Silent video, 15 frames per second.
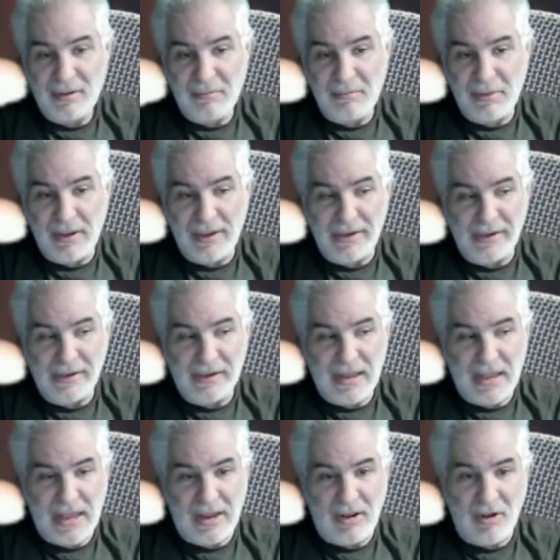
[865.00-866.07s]
but
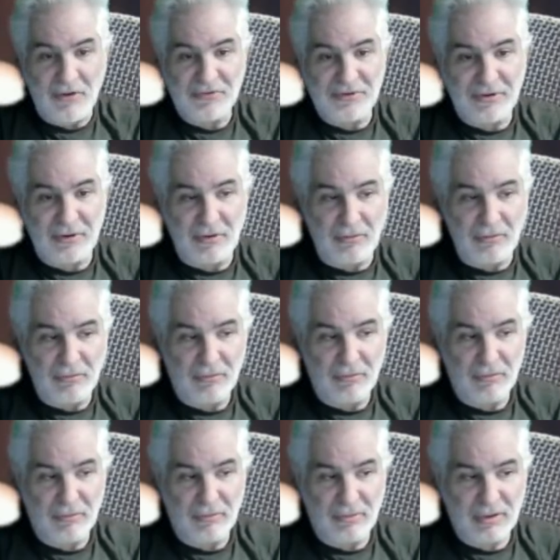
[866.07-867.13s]
I also
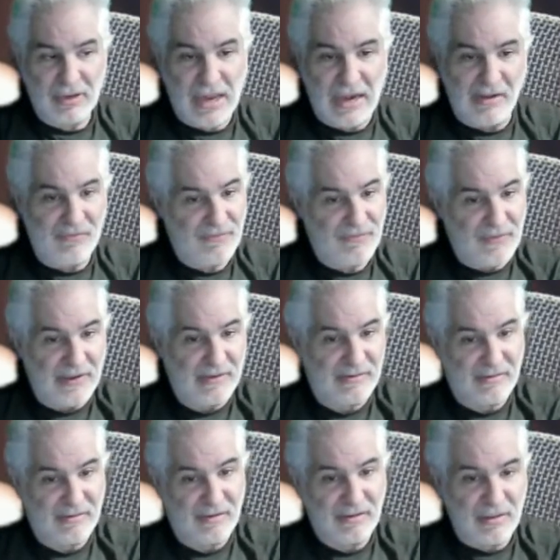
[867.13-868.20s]
kind of fixed
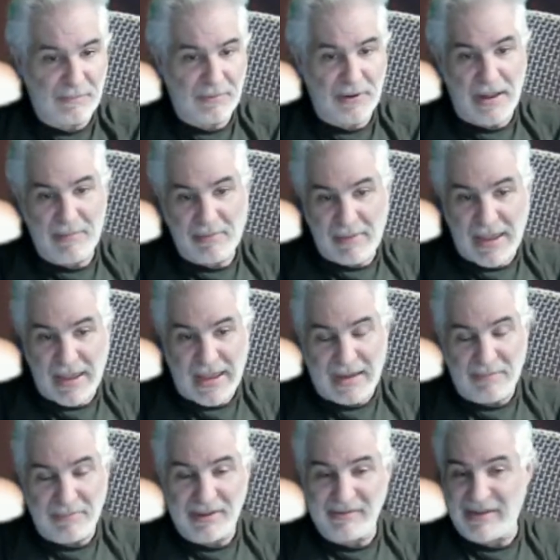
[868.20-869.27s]
the problem I
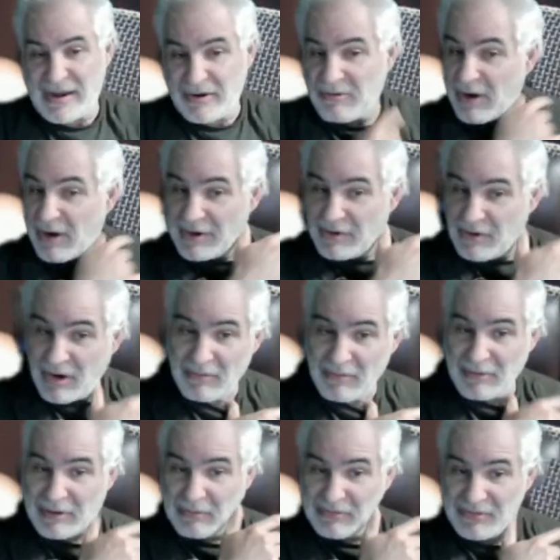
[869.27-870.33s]
had because I had a carotid
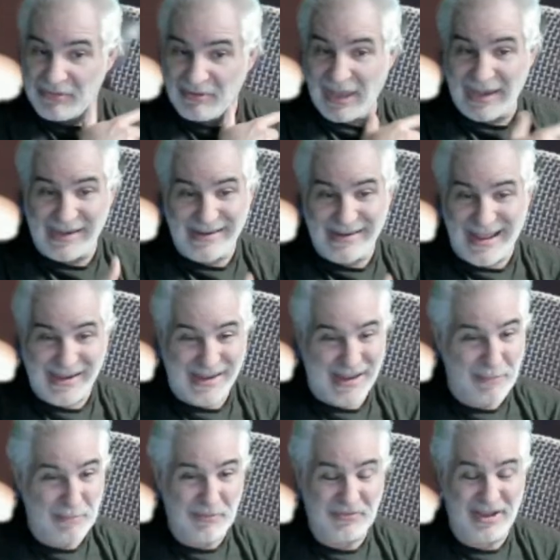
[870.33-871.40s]
artery. It was
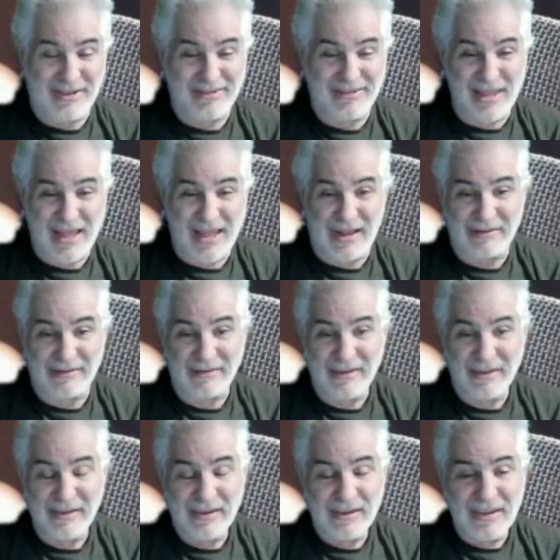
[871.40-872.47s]
98% clogged.
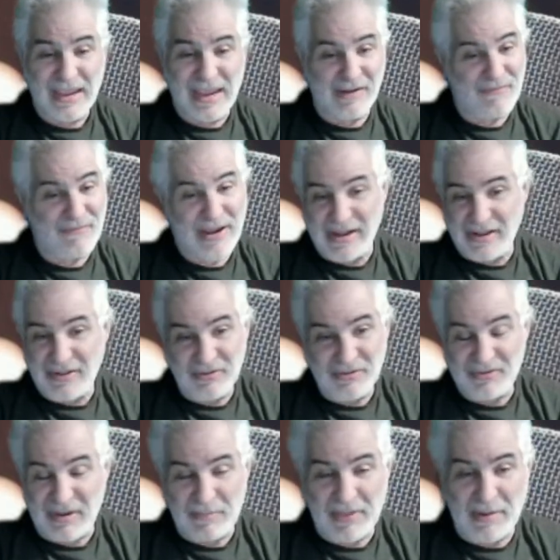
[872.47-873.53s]
And if I didn't do
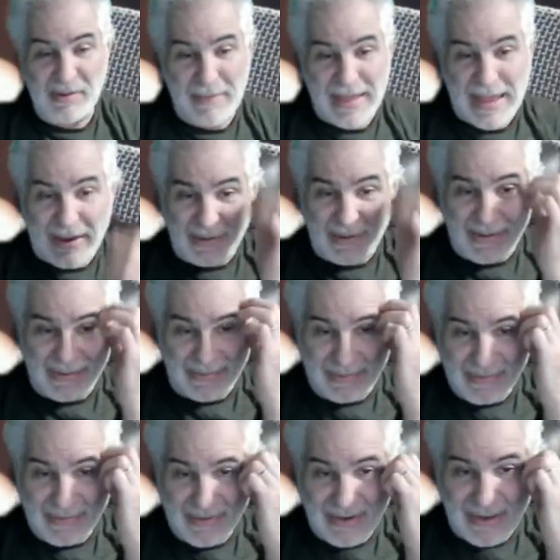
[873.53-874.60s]
something about it,
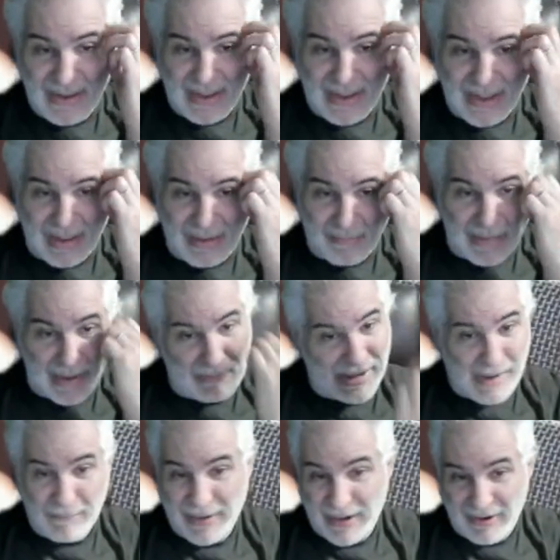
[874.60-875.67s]
I may
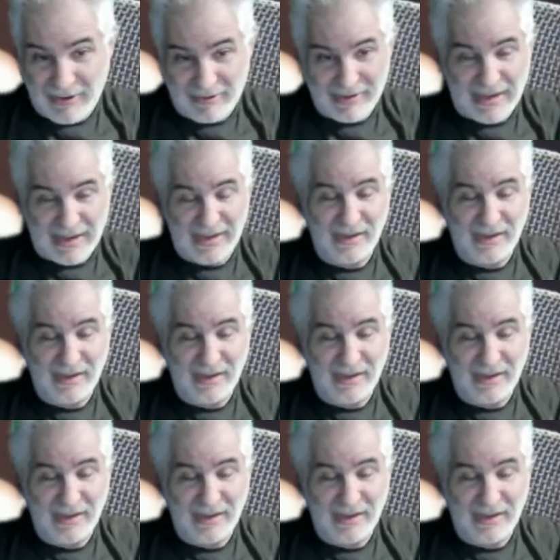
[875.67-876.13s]
not be here today.